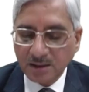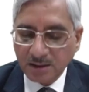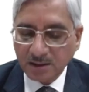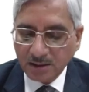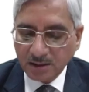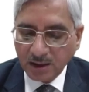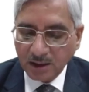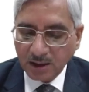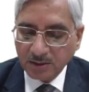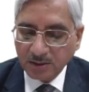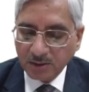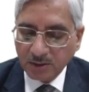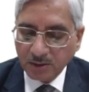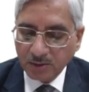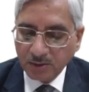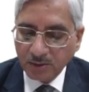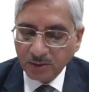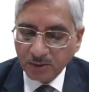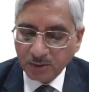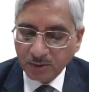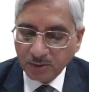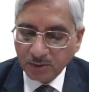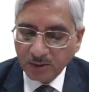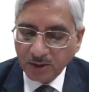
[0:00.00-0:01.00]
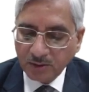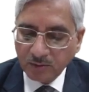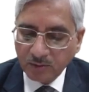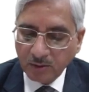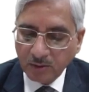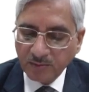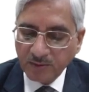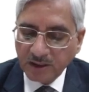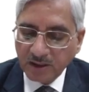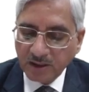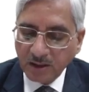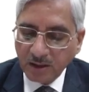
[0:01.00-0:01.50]
is non-zero, so it will
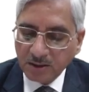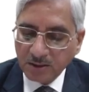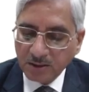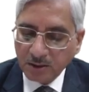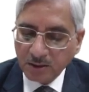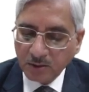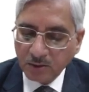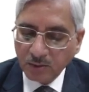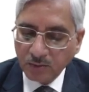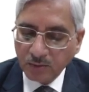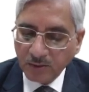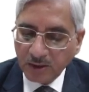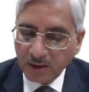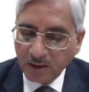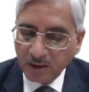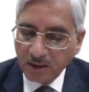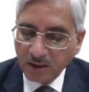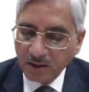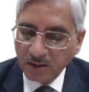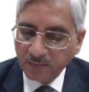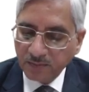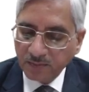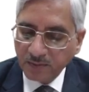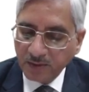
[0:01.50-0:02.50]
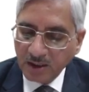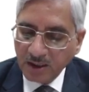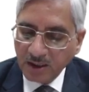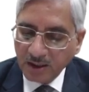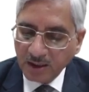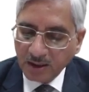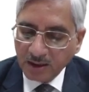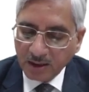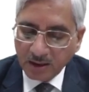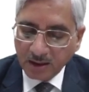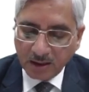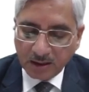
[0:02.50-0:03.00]
be non-zero only if
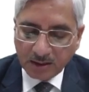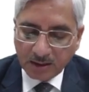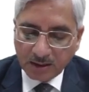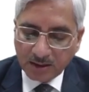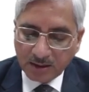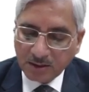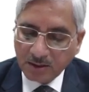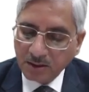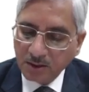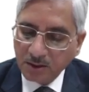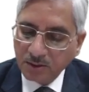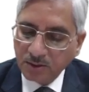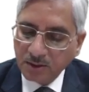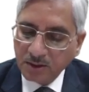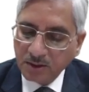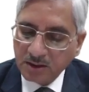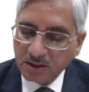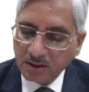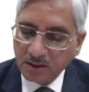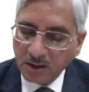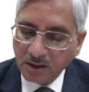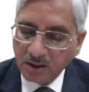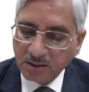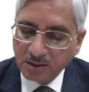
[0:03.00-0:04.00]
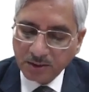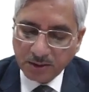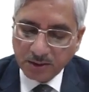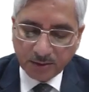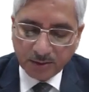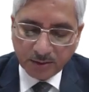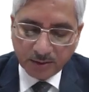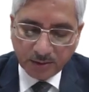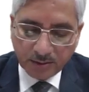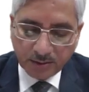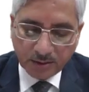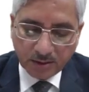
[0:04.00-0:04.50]
eta 0 is
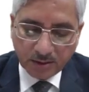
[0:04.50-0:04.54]
non-zero.